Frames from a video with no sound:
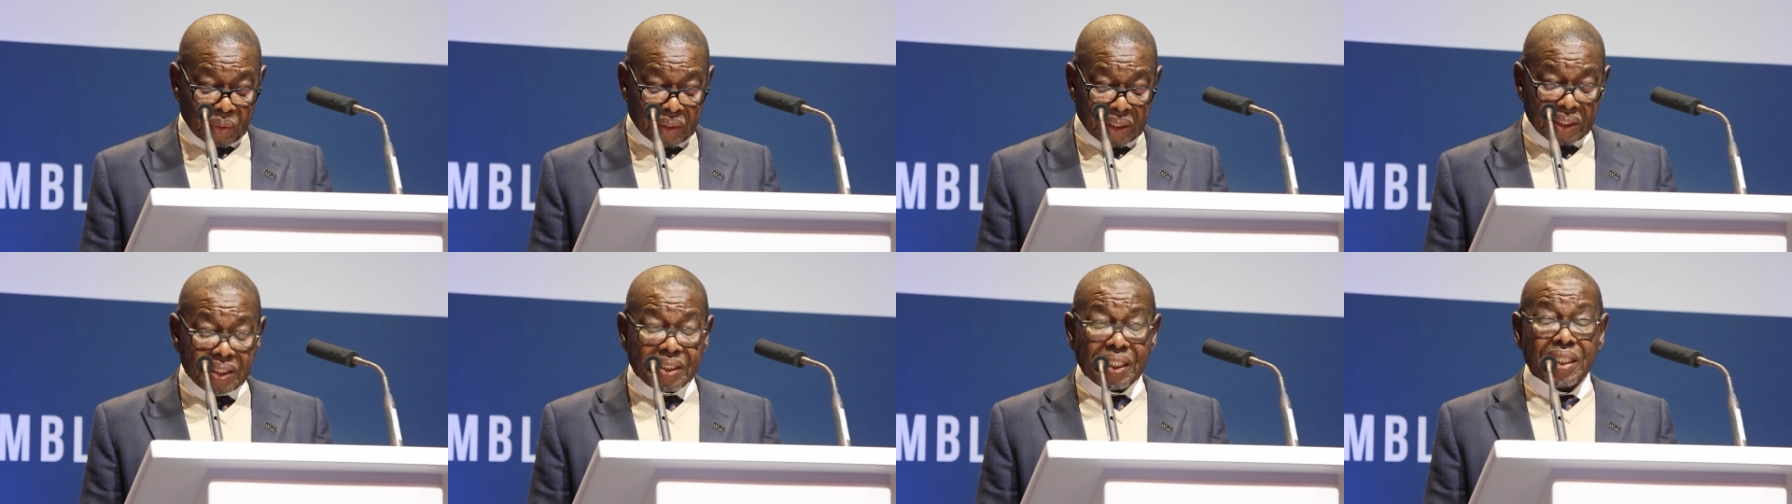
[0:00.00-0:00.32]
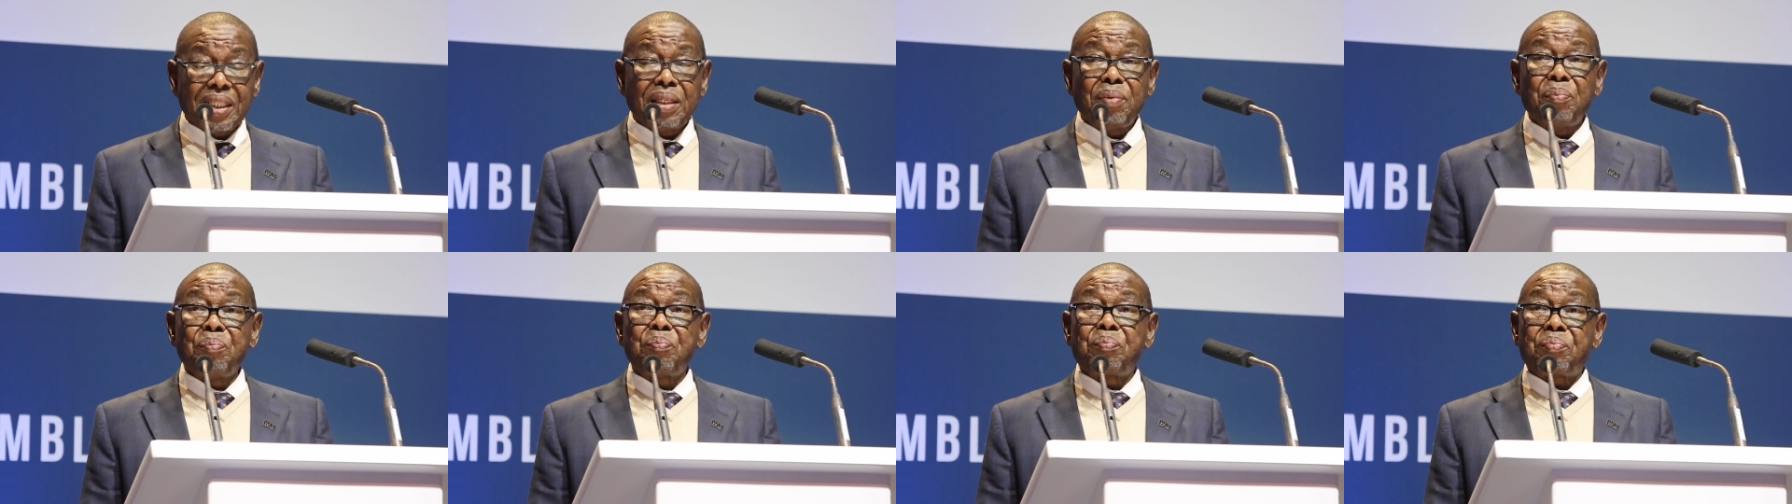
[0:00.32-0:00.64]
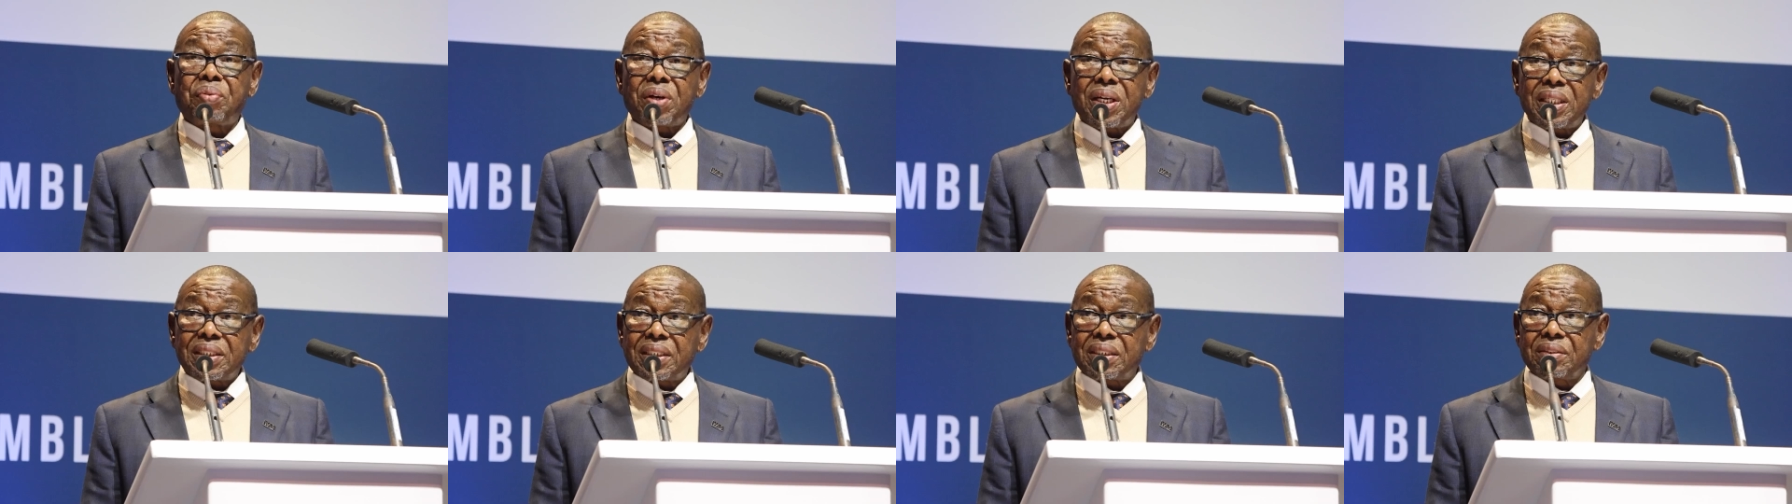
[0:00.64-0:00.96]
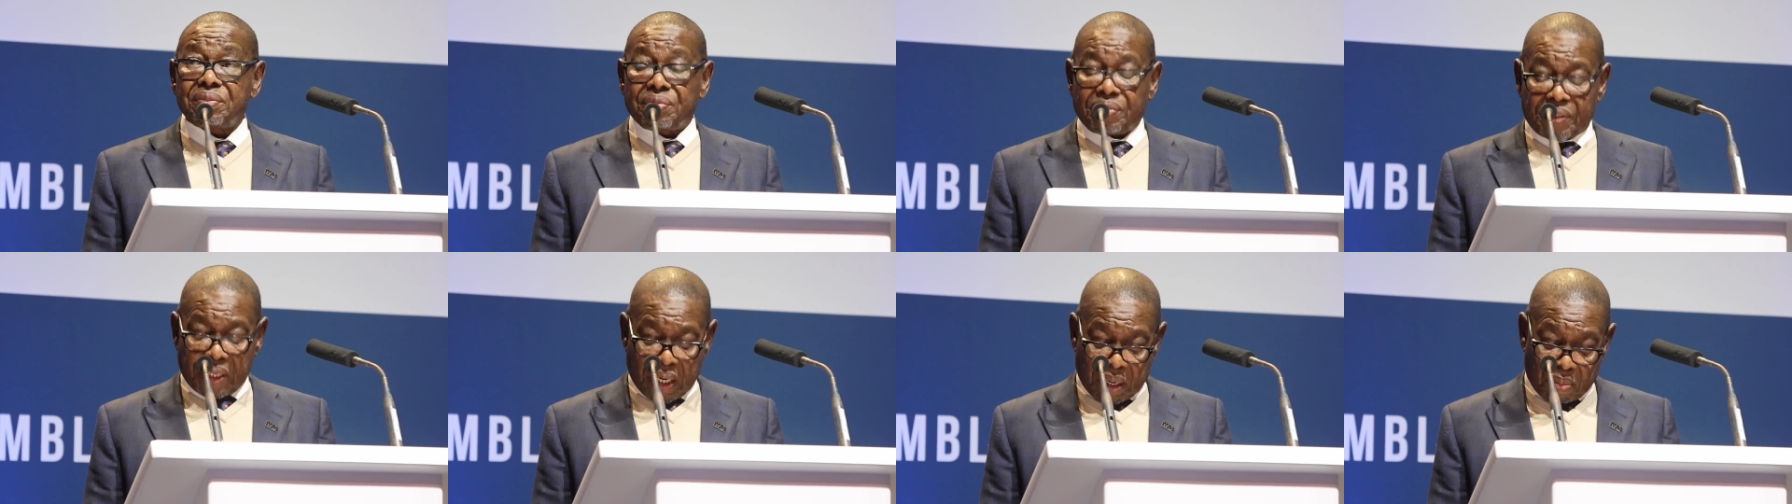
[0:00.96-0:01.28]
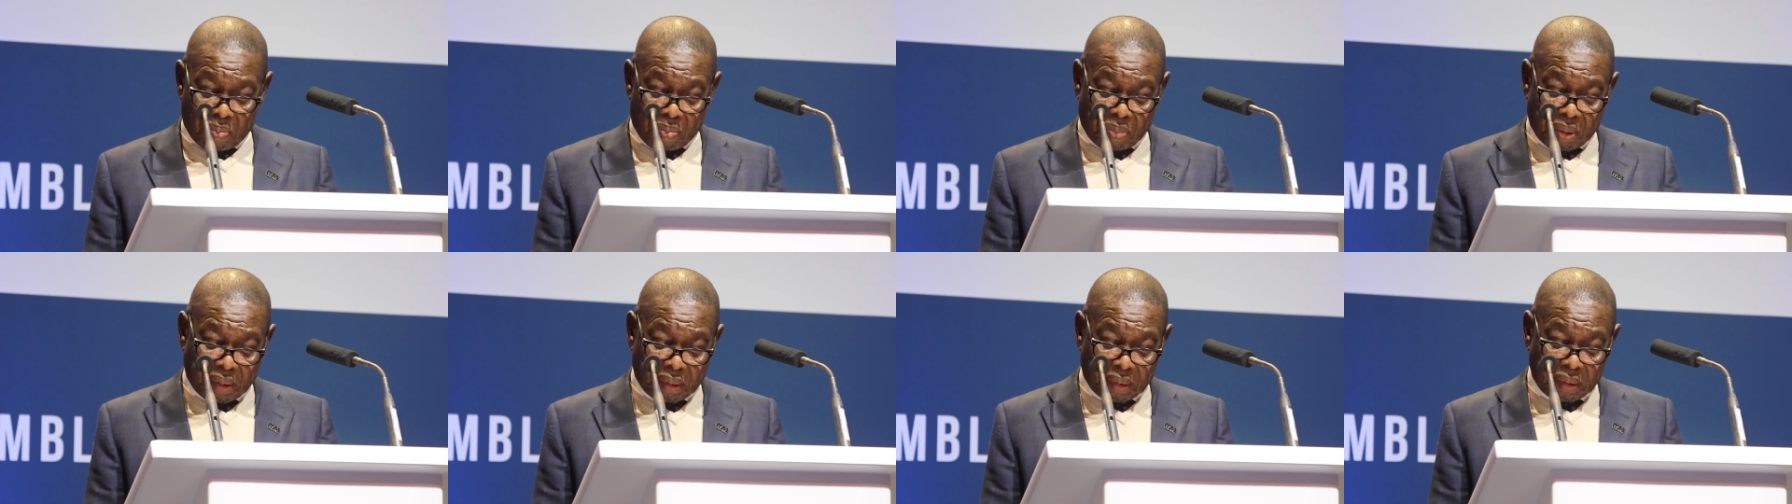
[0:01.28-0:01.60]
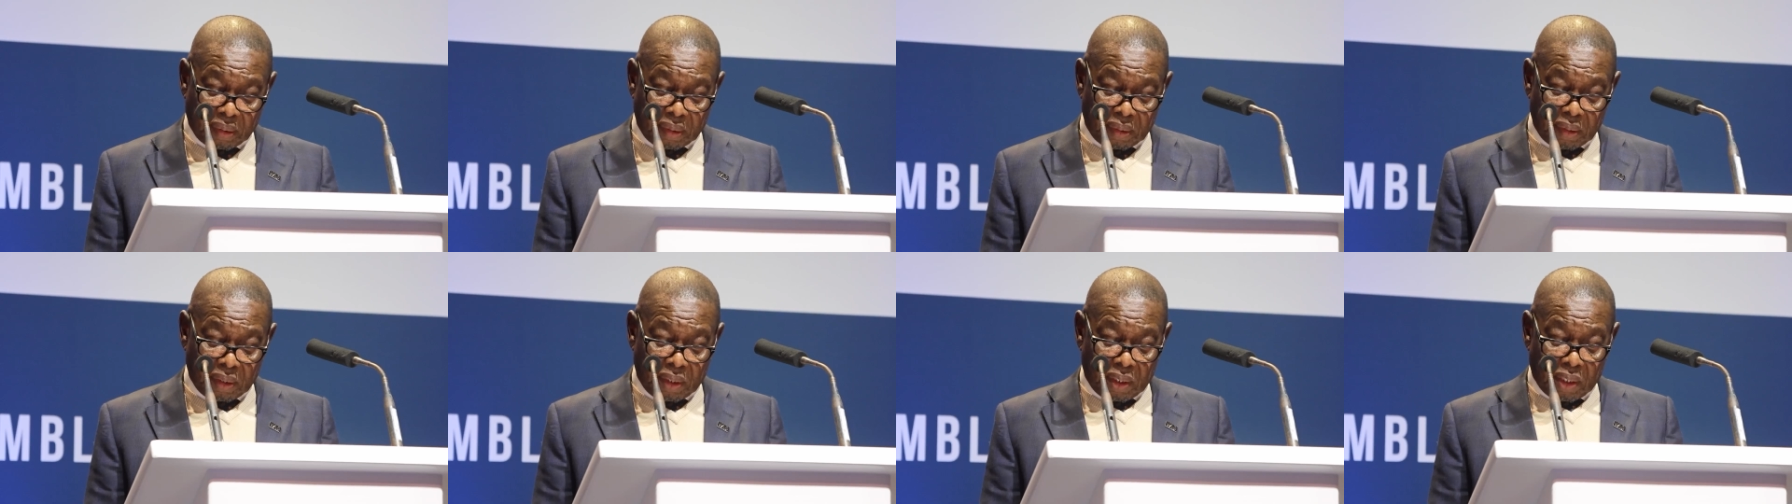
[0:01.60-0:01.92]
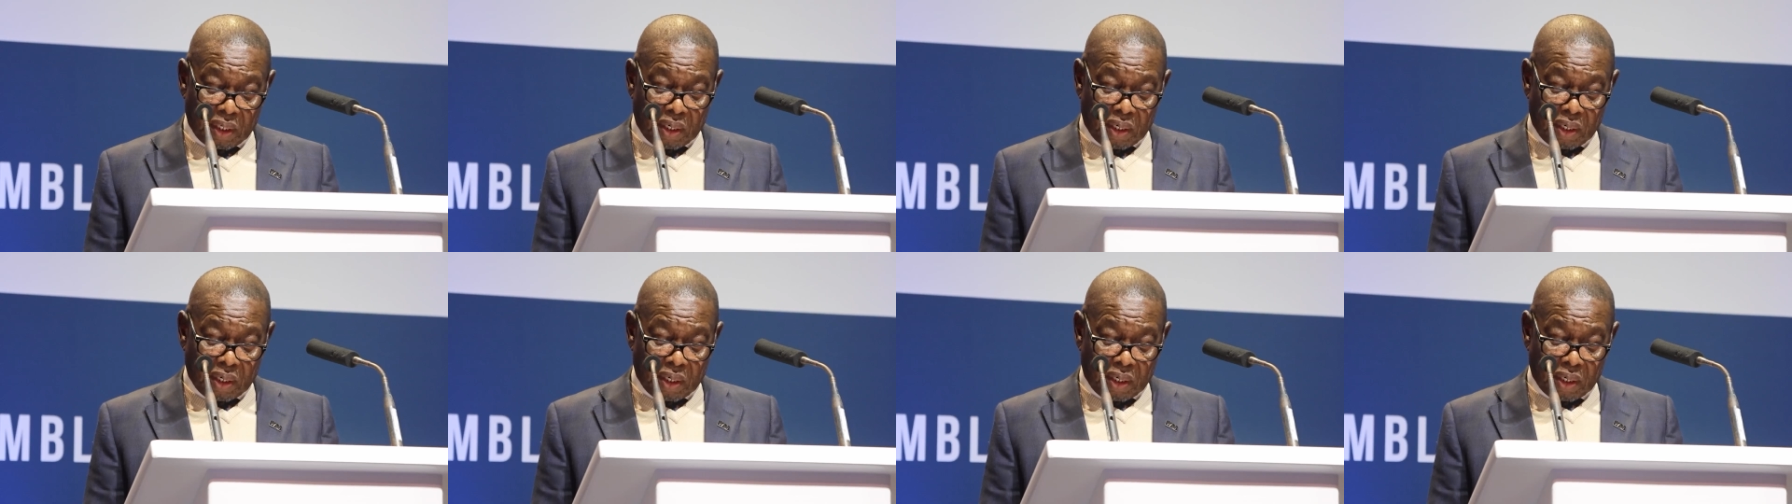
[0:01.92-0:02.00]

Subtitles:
which is an impressive number